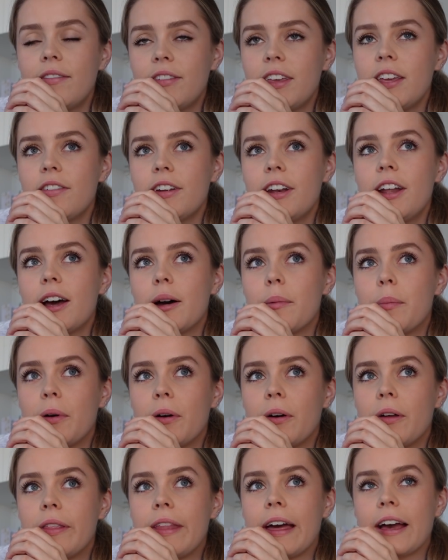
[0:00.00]
Given up
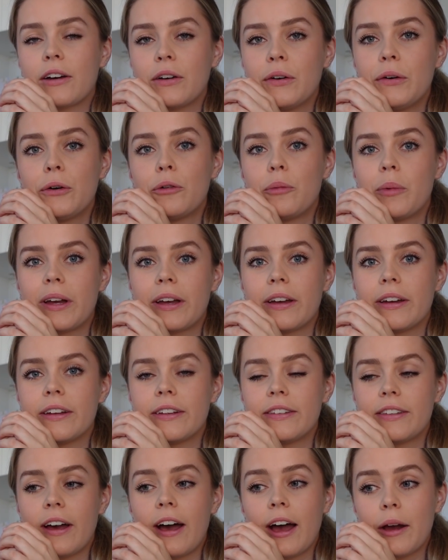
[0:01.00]
on that call
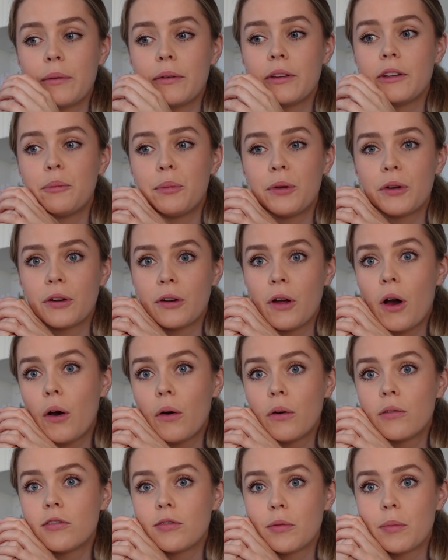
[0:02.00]
because I was put on
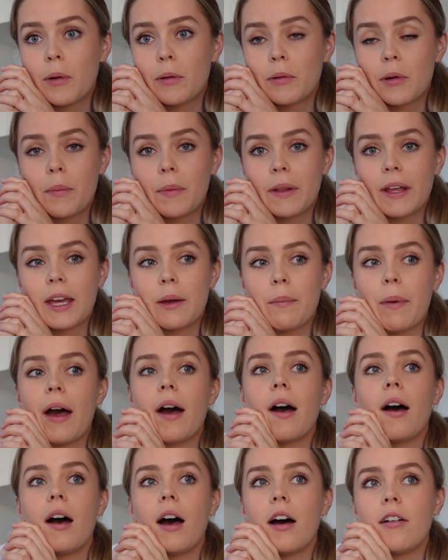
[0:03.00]
hold for probably
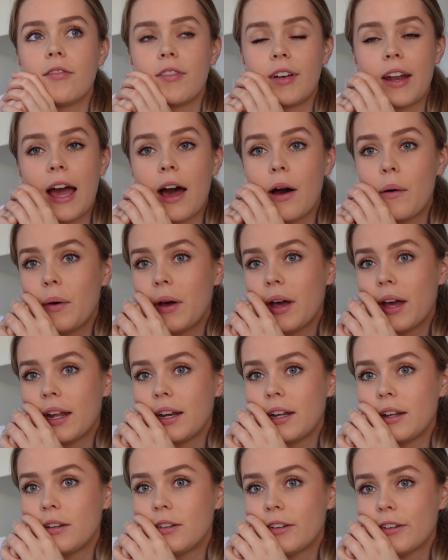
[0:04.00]
about half an hour
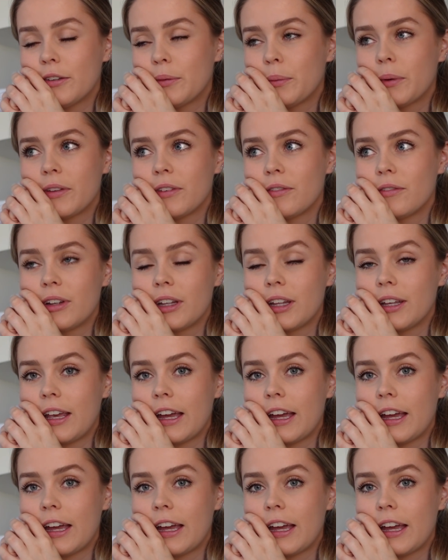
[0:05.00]
and it just wasn't really